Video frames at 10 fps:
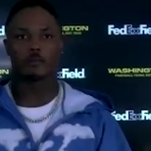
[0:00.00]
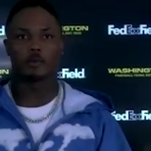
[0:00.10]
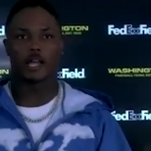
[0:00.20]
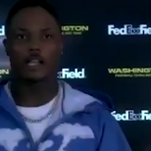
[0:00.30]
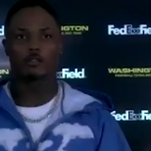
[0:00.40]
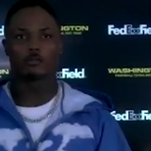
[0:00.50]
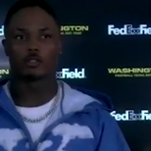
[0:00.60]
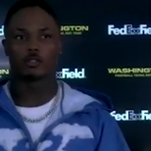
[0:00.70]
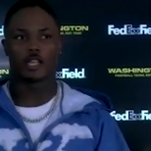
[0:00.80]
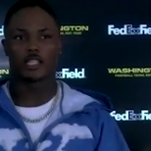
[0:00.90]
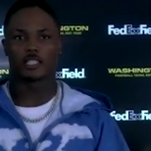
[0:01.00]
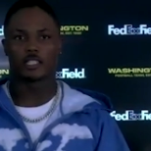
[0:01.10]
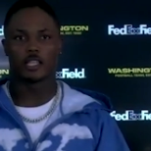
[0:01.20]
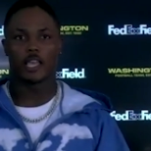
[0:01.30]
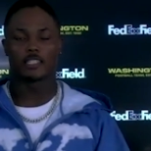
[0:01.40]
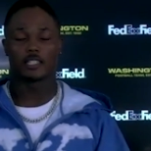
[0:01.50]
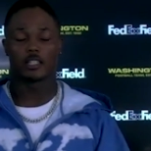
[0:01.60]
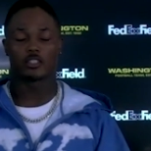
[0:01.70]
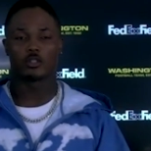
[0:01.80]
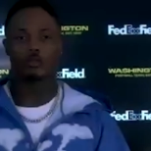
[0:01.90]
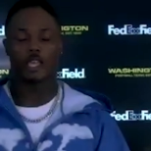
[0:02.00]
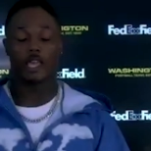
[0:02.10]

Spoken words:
but I don't use that as an excuse